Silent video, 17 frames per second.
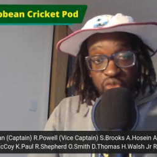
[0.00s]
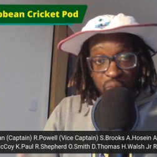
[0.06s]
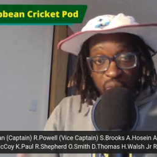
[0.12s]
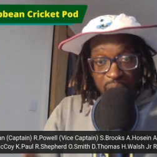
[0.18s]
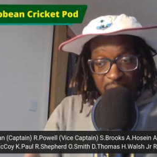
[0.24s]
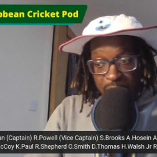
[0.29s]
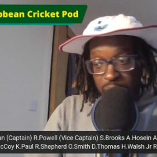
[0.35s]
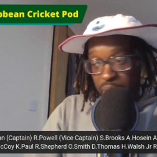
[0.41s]

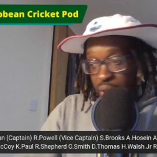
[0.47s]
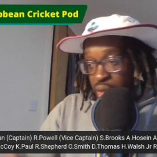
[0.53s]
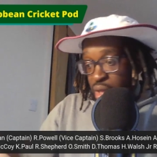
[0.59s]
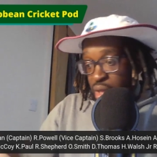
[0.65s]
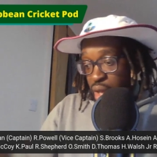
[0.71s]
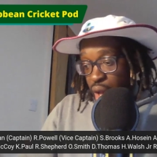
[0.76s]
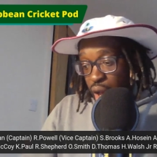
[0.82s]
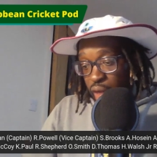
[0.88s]
Remember,
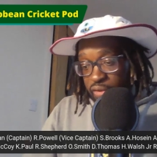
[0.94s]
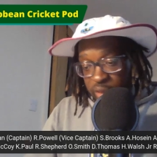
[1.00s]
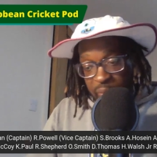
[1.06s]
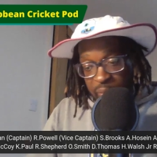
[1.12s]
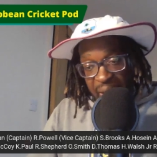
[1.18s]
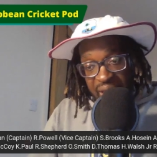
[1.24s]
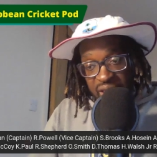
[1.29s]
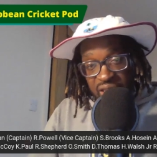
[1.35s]
after
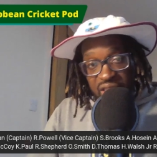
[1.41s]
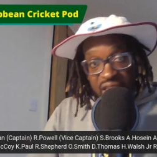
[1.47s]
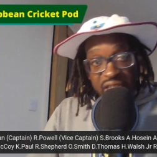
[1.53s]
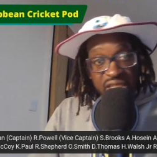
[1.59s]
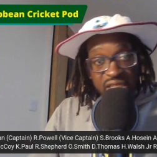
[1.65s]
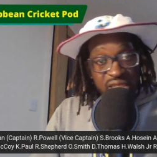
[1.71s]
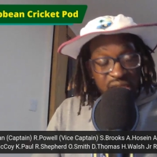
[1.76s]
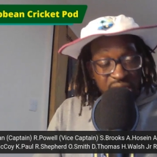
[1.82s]

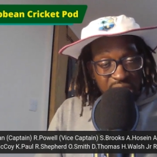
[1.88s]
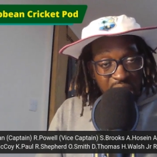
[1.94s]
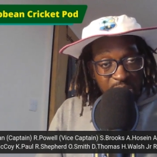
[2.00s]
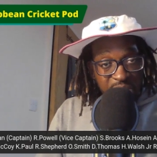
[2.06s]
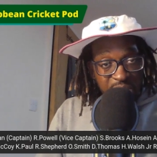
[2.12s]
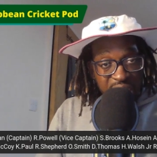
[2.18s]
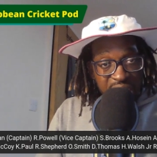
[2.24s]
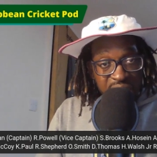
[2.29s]
Bangladesh
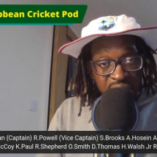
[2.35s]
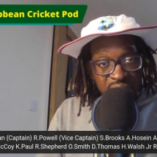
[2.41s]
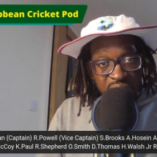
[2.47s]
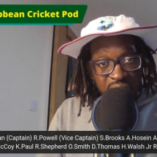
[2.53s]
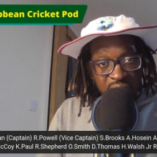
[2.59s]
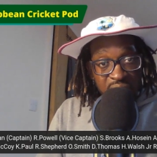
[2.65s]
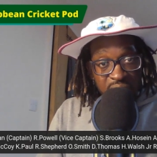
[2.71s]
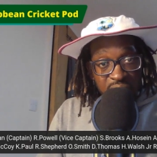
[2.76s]
come
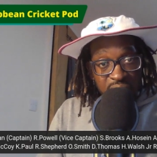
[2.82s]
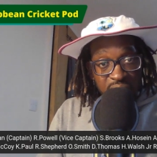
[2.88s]
India.